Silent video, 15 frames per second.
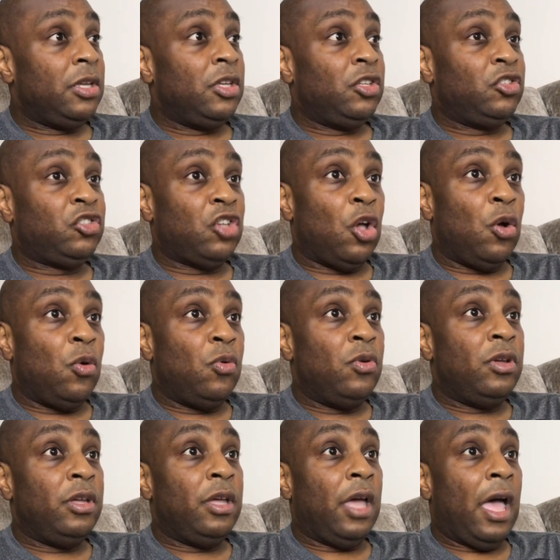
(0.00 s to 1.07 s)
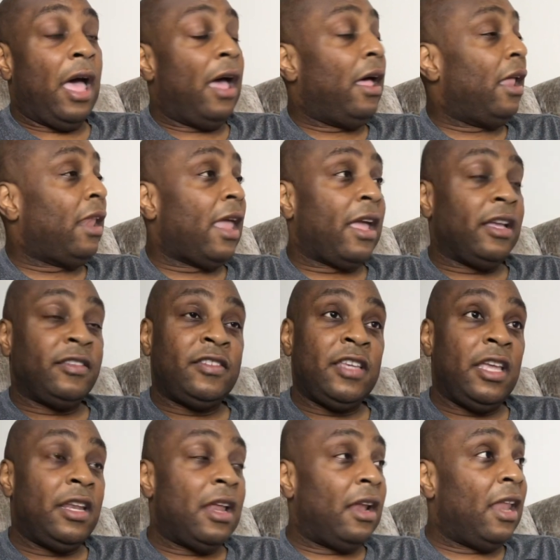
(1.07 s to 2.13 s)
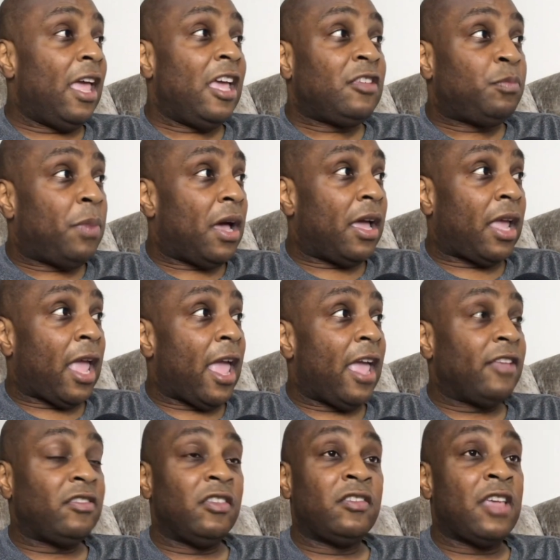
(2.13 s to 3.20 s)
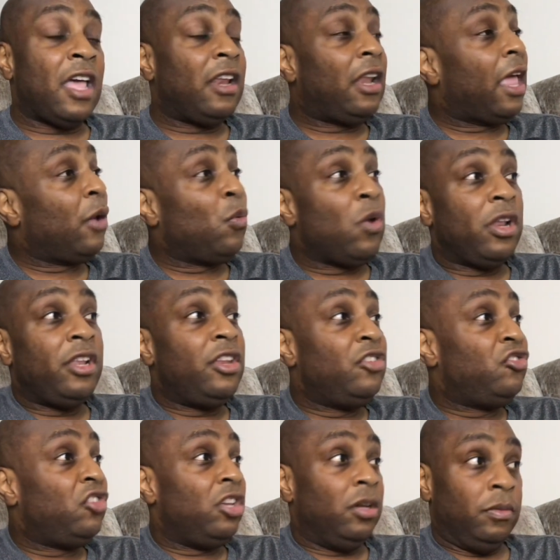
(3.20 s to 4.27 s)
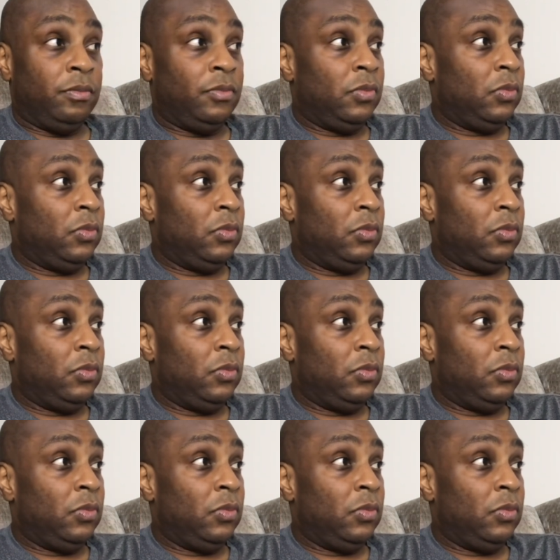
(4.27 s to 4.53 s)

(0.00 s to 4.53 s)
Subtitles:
So like I said in our last podcast, it's kind of like running the gym.